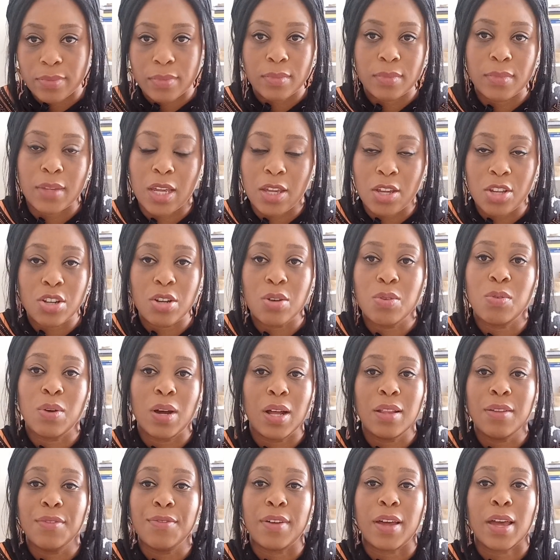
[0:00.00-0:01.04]
then you don't
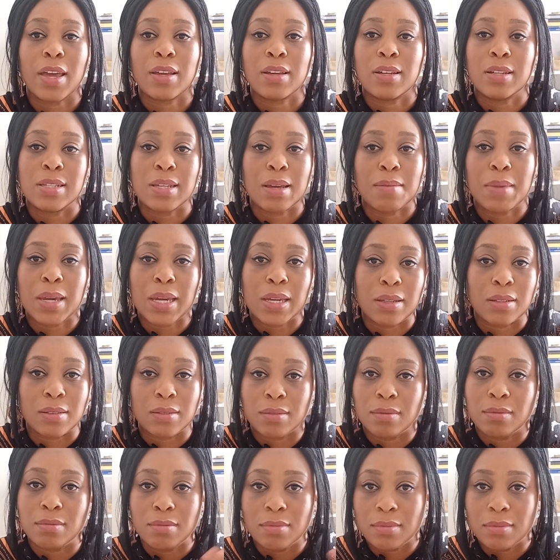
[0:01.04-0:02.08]
qualify, because I mean,